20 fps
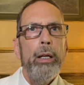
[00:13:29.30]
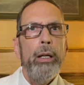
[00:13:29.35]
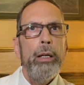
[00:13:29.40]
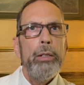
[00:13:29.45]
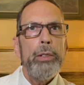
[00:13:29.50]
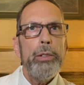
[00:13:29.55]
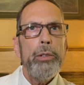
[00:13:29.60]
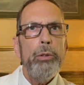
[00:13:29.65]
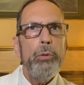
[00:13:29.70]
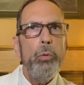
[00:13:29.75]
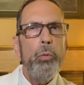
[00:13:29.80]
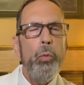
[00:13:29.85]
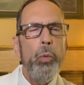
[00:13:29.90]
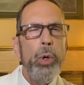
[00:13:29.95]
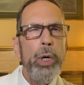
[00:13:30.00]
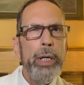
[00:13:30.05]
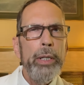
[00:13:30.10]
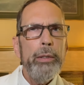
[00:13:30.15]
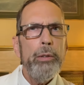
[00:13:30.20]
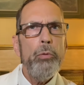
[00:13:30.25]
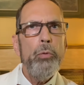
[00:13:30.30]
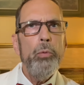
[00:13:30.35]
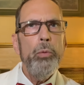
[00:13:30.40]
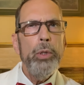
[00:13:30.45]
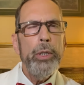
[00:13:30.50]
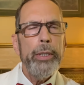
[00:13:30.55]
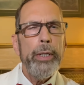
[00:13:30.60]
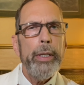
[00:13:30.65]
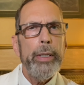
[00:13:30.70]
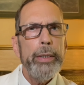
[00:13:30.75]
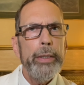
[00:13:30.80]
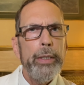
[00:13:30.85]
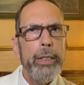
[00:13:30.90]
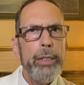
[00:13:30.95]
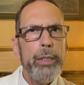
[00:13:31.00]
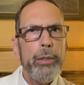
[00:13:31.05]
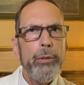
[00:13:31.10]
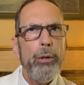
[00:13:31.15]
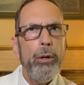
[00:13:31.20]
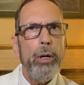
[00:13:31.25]
So what would I
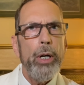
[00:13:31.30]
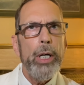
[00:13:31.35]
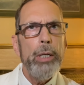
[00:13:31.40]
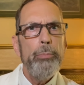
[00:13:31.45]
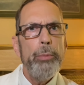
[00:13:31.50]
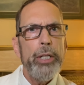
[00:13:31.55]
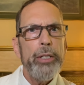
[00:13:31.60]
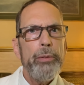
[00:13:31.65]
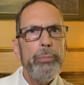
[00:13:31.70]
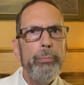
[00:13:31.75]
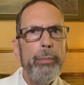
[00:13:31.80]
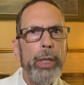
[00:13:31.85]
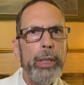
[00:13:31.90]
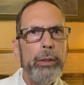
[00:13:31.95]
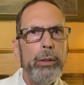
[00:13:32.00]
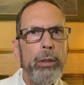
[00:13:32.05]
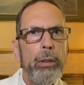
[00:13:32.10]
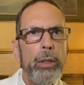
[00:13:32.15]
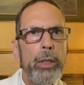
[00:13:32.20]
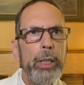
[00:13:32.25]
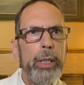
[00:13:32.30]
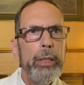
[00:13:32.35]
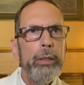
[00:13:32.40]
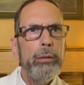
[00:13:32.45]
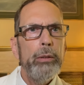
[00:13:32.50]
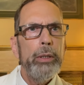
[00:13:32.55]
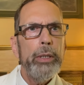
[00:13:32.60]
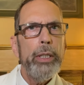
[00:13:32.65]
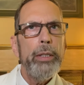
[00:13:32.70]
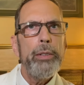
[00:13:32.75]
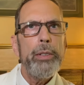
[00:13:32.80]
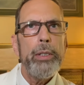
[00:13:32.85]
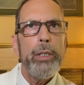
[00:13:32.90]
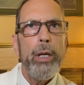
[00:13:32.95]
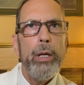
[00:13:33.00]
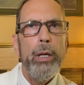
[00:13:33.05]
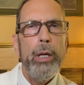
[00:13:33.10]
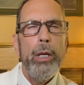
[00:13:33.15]
describe as mental illness?